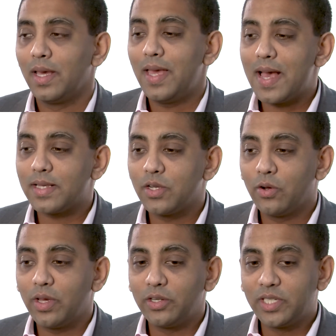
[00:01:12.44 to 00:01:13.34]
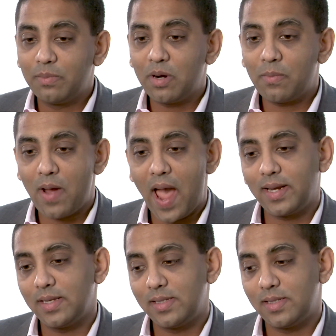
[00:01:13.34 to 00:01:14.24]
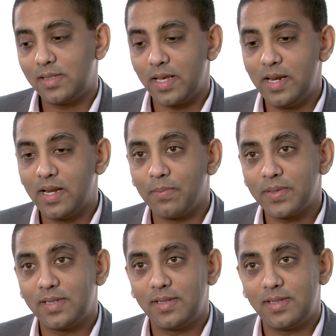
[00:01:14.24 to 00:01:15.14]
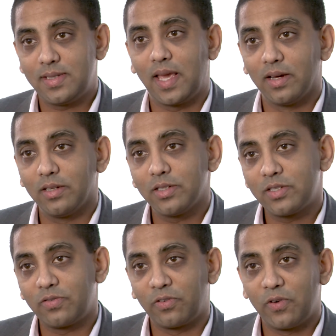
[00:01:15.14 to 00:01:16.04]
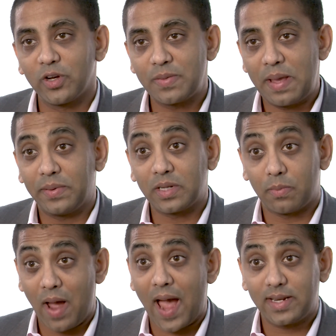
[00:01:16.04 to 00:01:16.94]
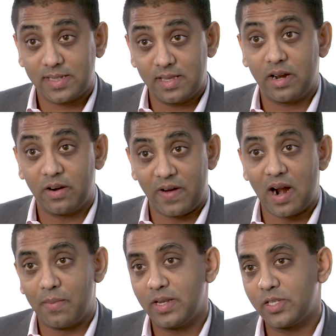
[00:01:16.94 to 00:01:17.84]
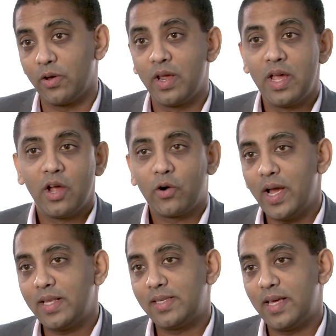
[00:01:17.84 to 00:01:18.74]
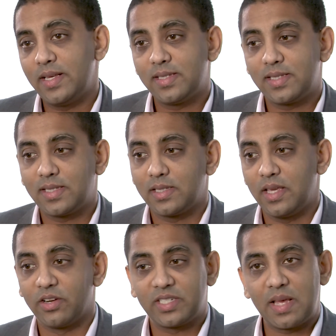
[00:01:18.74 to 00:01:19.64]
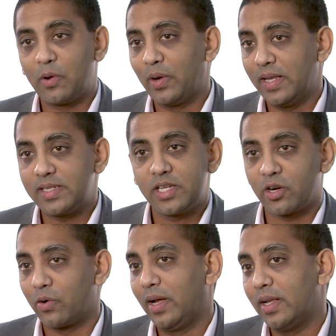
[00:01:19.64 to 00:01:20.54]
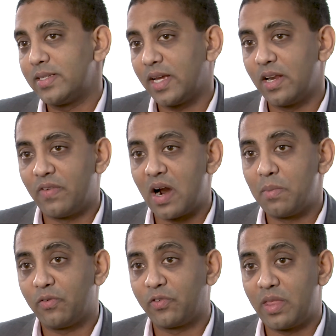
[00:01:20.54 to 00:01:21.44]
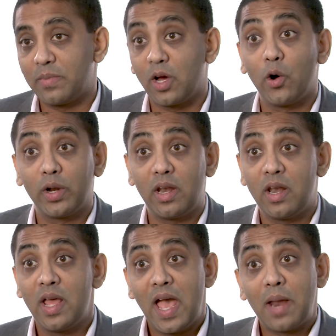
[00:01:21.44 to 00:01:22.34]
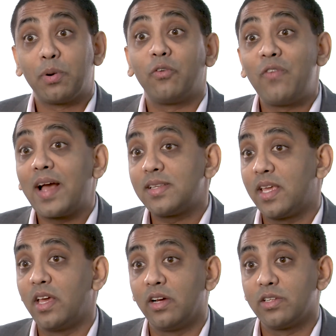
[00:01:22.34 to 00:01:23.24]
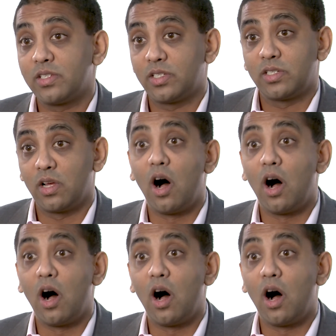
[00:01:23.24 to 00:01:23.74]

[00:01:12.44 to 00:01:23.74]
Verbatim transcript: Yeah, so you know, deliberate practice encompasses skills for folks to be able to practice in their environment. So it creates this either semi-realistic or realistic environment for them to hone in and perfect skills